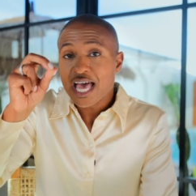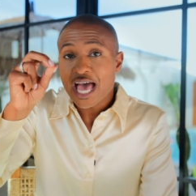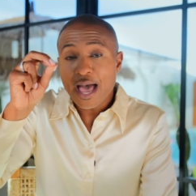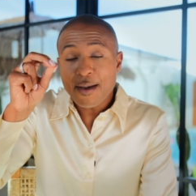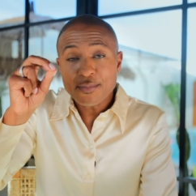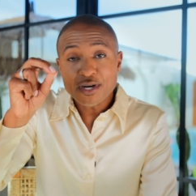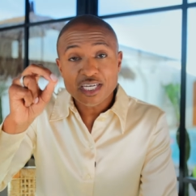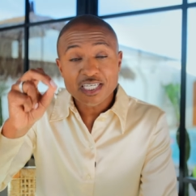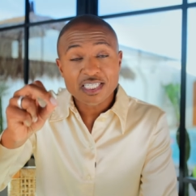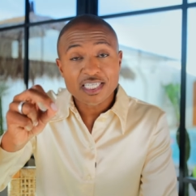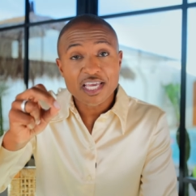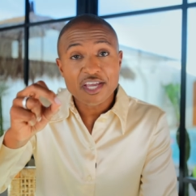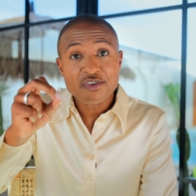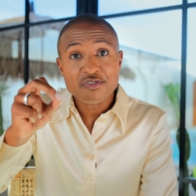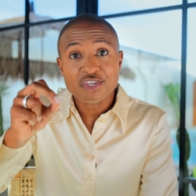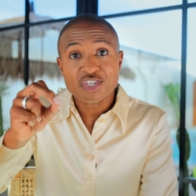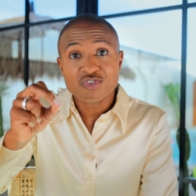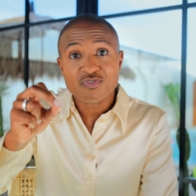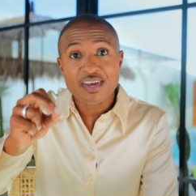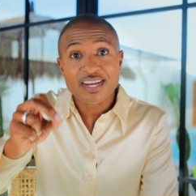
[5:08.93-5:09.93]
I'm going to tell you
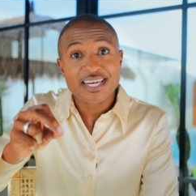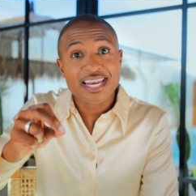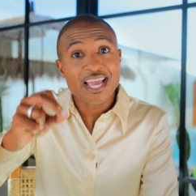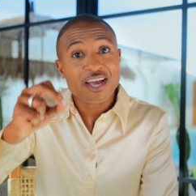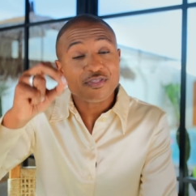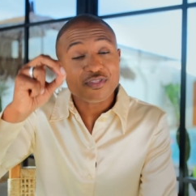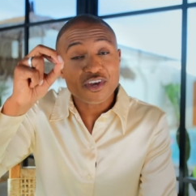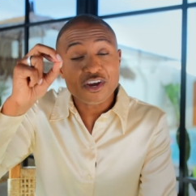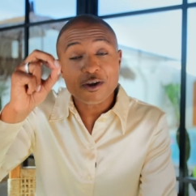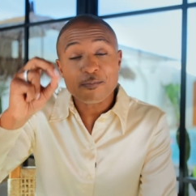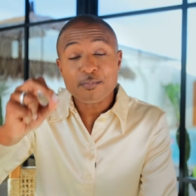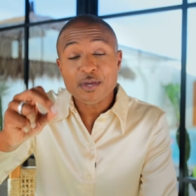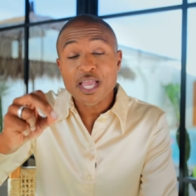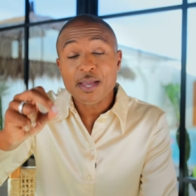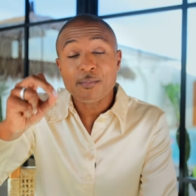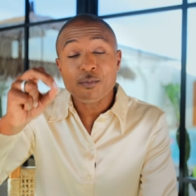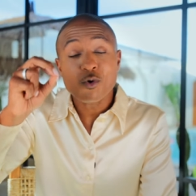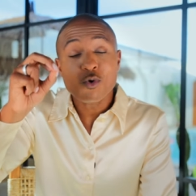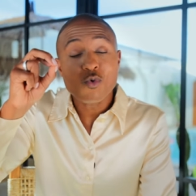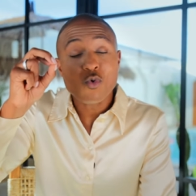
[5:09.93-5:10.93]
this right now. There are
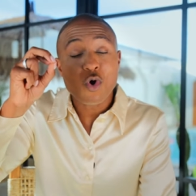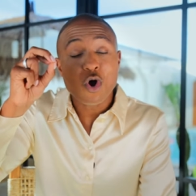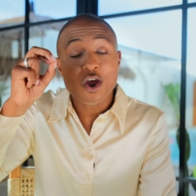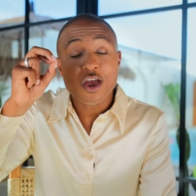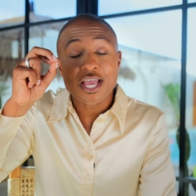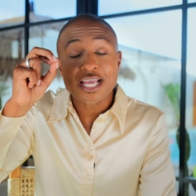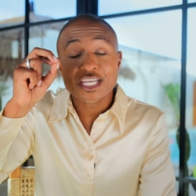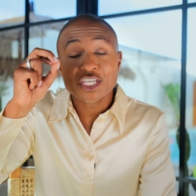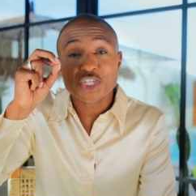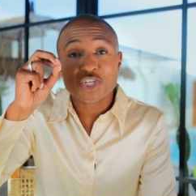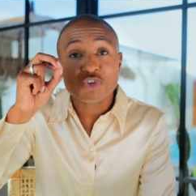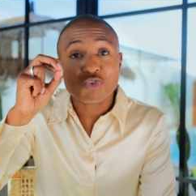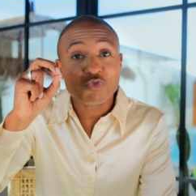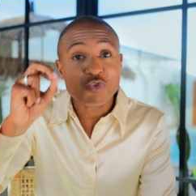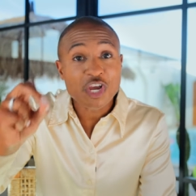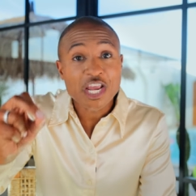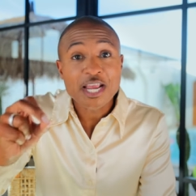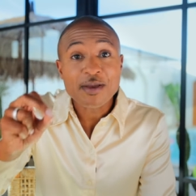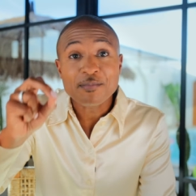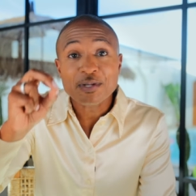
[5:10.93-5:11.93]
people who are
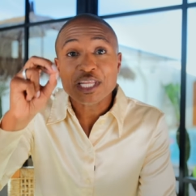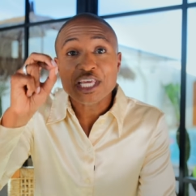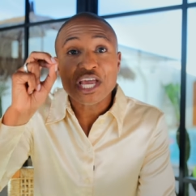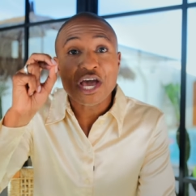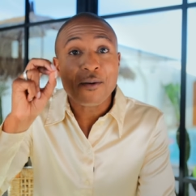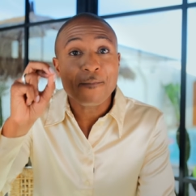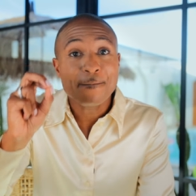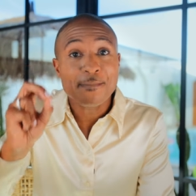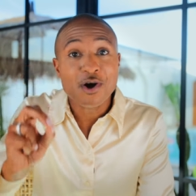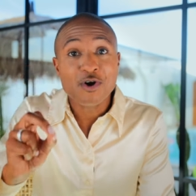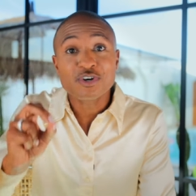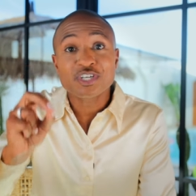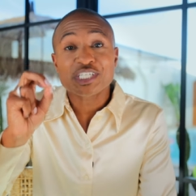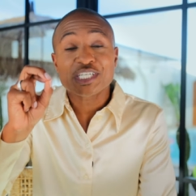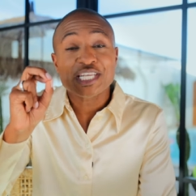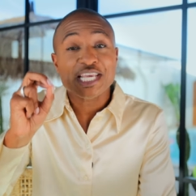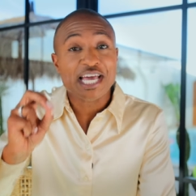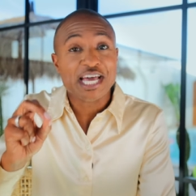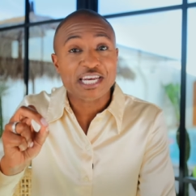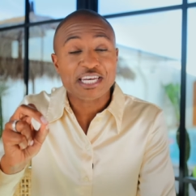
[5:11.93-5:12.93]
extremely
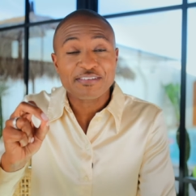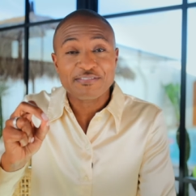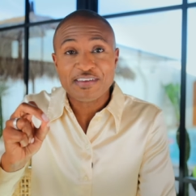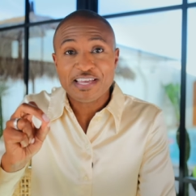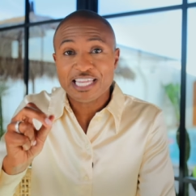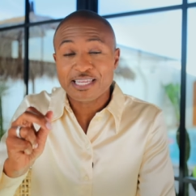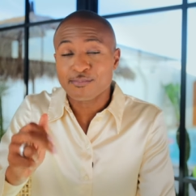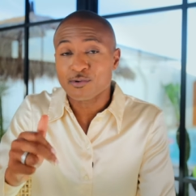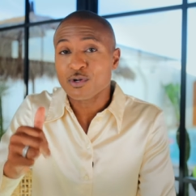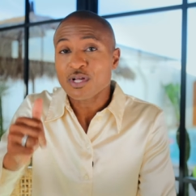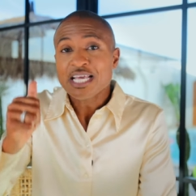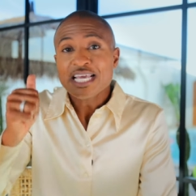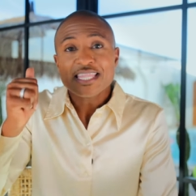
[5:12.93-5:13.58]
emotionally unavailable.